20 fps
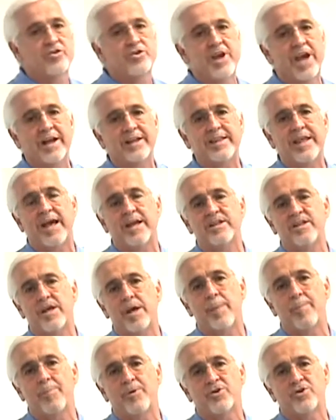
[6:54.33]
check that
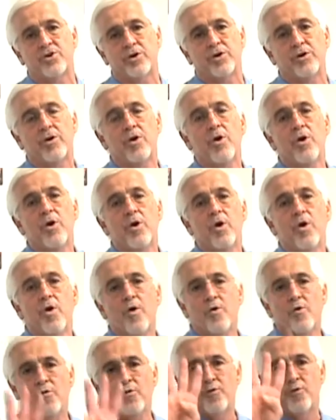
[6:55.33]
temperature
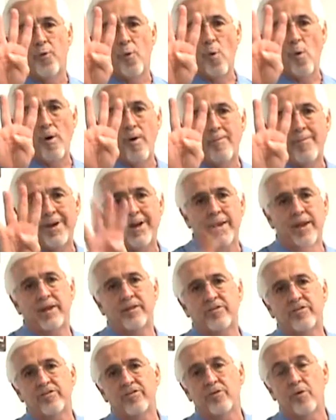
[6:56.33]
4
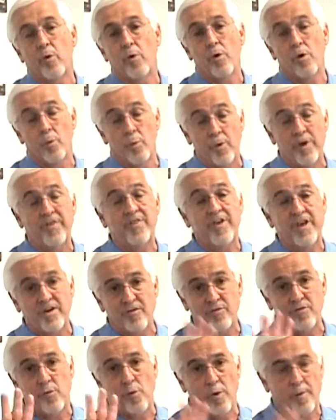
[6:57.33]
minutes or
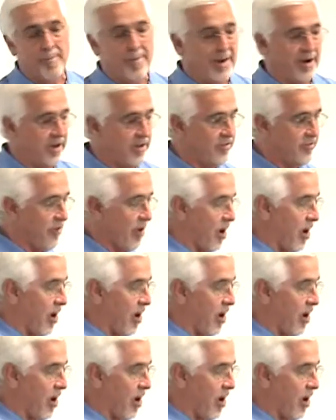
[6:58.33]
within 4 minutes